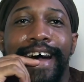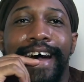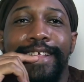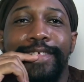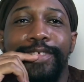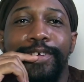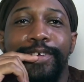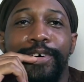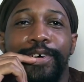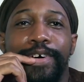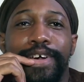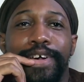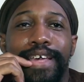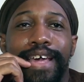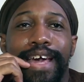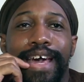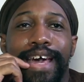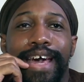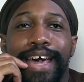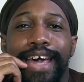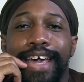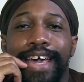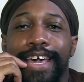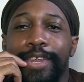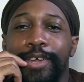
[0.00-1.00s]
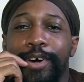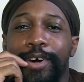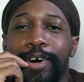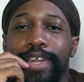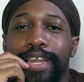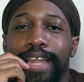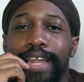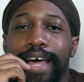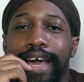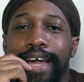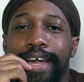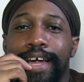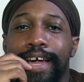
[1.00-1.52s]
And so, yeah, you know,
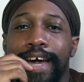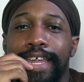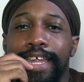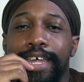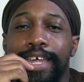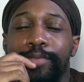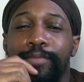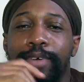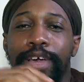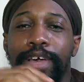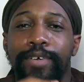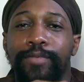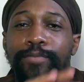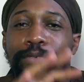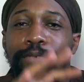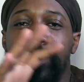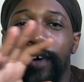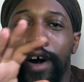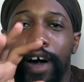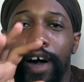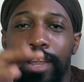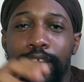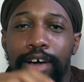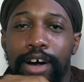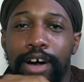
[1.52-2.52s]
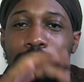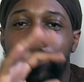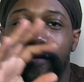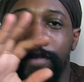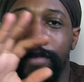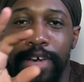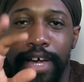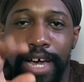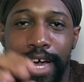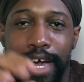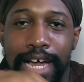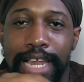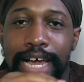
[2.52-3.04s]
like, and then we got a lot of,
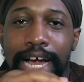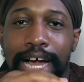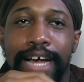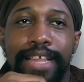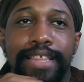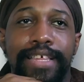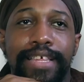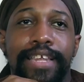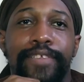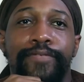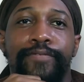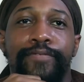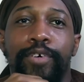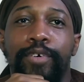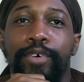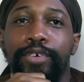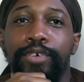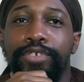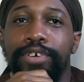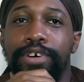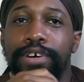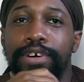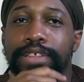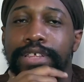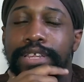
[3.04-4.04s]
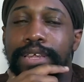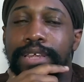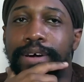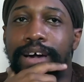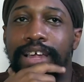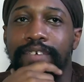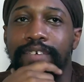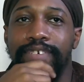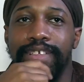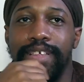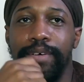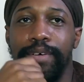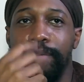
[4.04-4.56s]
like I said, folk songs and the
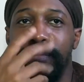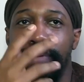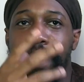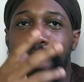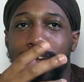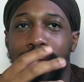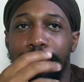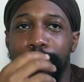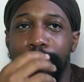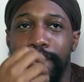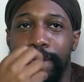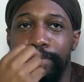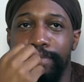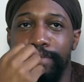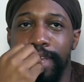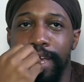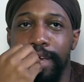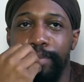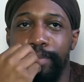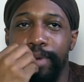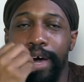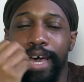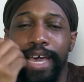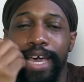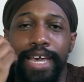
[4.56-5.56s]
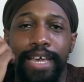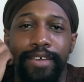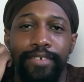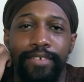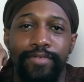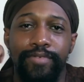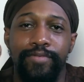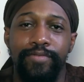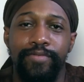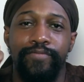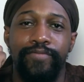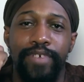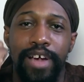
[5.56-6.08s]
kind of things that we play him, you know what I'm saying? But
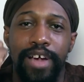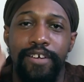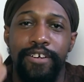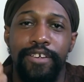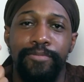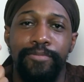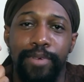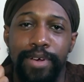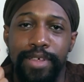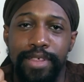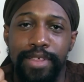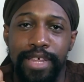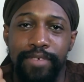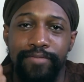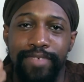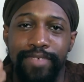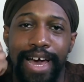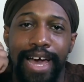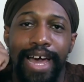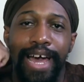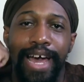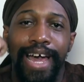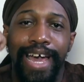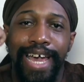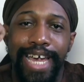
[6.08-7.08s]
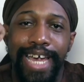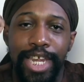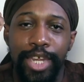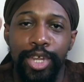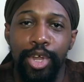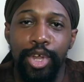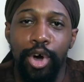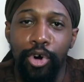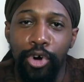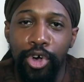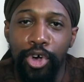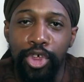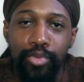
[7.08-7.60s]
he's very responsive, like, he
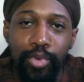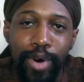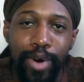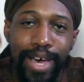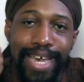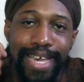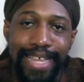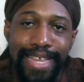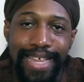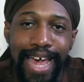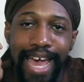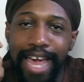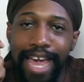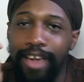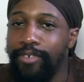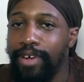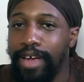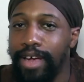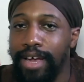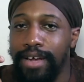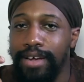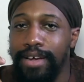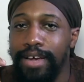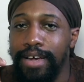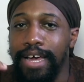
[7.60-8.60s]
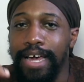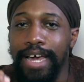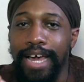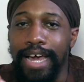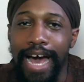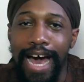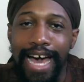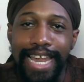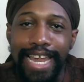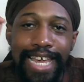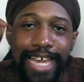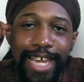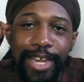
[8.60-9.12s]
knows what he's hearing.
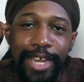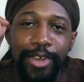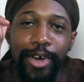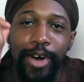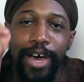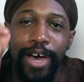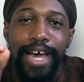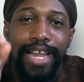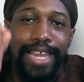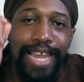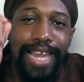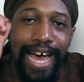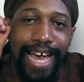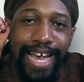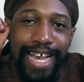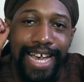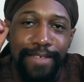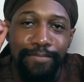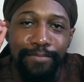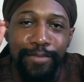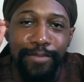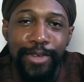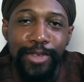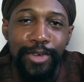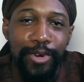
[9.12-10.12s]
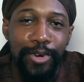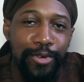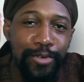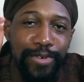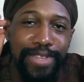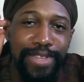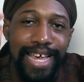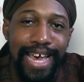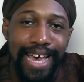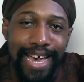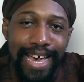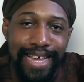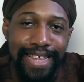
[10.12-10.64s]
And he know, like, his musical
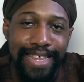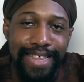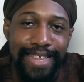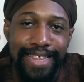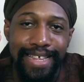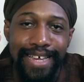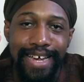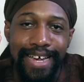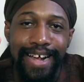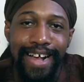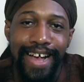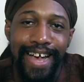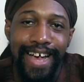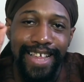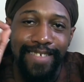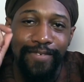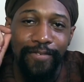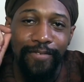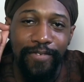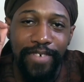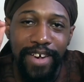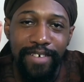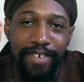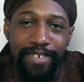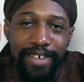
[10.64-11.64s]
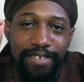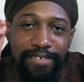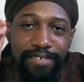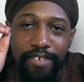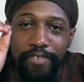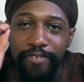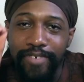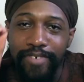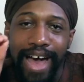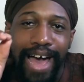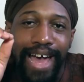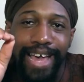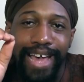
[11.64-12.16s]
taste is very
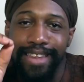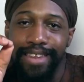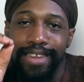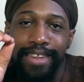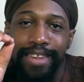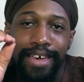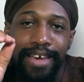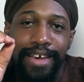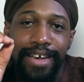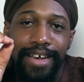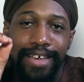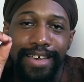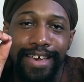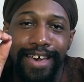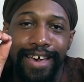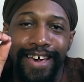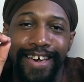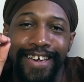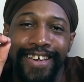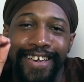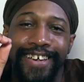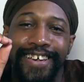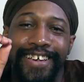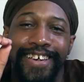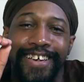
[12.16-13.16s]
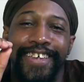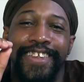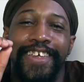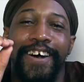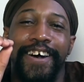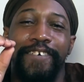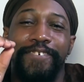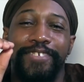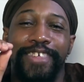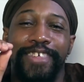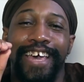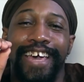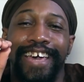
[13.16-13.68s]
refined. Yeah, you know what
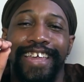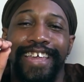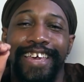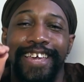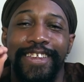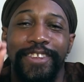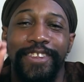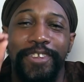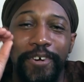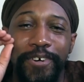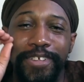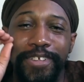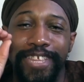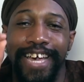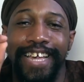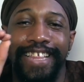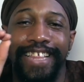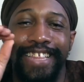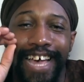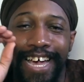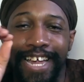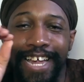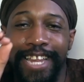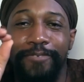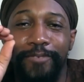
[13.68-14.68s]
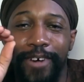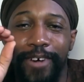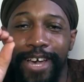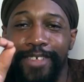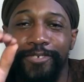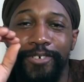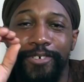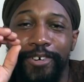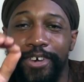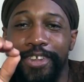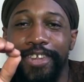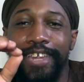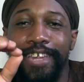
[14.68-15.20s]
I'm saying? He knows exactly what he's
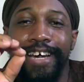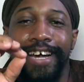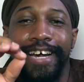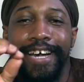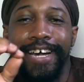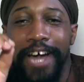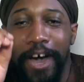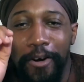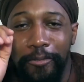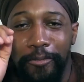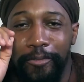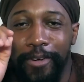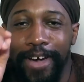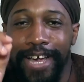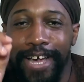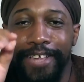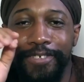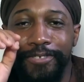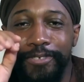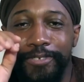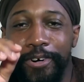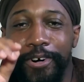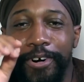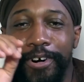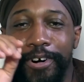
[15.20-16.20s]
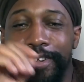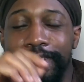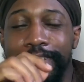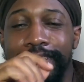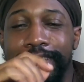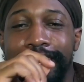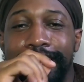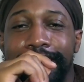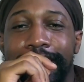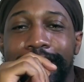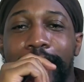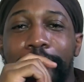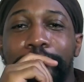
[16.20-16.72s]
on and what he's not on.
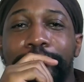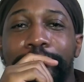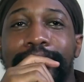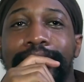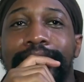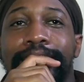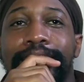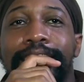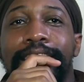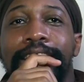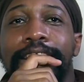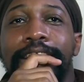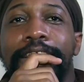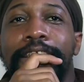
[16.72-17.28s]
You know what I mean?